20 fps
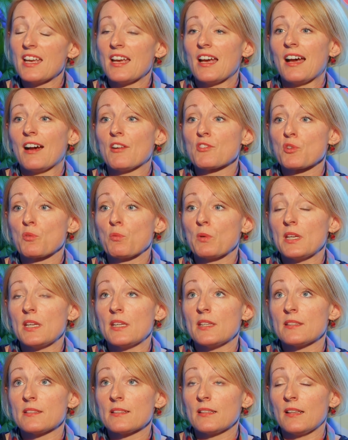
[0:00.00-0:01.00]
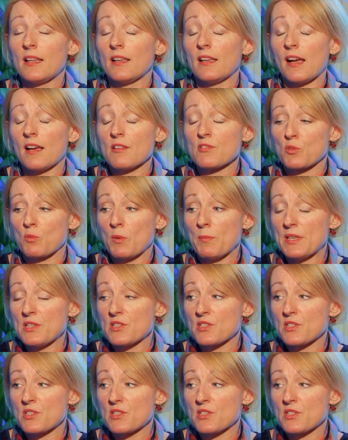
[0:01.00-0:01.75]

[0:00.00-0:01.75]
how do we ask women